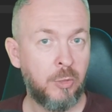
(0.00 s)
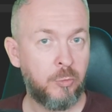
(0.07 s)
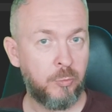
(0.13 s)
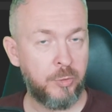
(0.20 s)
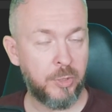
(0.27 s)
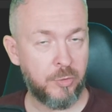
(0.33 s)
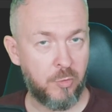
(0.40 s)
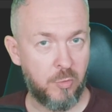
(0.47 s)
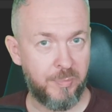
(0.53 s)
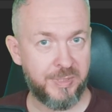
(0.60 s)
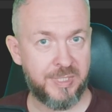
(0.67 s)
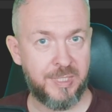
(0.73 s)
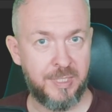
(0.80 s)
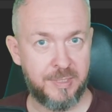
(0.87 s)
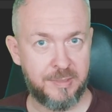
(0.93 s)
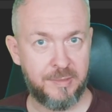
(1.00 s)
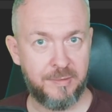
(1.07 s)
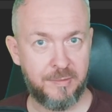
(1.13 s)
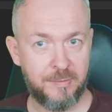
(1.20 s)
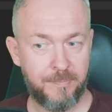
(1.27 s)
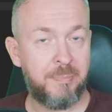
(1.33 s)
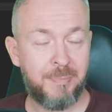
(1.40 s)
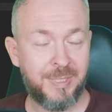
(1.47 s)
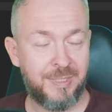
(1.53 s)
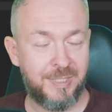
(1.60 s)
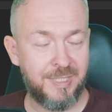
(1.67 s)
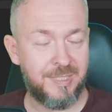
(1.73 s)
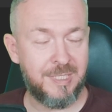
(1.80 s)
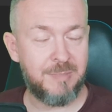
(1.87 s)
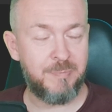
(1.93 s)
to your Home Assistant. But
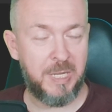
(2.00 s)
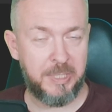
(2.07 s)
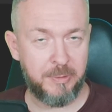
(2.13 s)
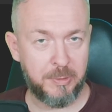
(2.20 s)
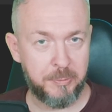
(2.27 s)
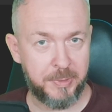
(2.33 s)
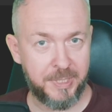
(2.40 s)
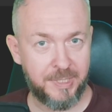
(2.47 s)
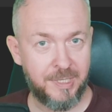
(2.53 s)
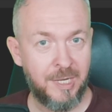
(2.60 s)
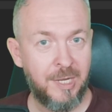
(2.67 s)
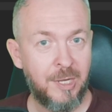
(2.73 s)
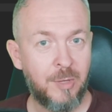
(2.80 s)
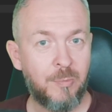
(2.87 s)
this is manual work.